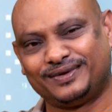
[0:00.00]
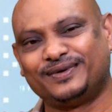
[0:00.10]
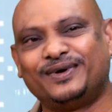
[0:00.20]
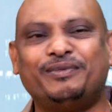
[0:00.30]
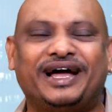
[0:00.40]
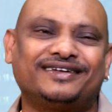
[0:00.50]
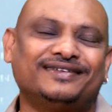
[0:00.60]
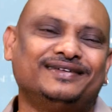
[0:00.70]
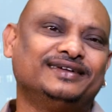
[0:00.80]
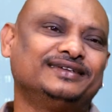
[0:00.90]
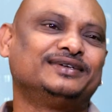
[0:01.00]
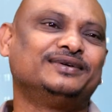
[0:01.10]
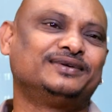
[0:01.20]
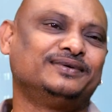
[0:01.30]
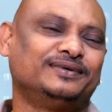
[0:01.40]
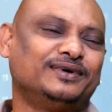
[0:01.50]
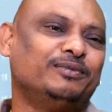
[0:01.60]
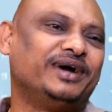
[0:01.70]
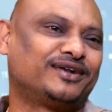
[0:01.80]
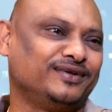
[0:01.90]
to go back to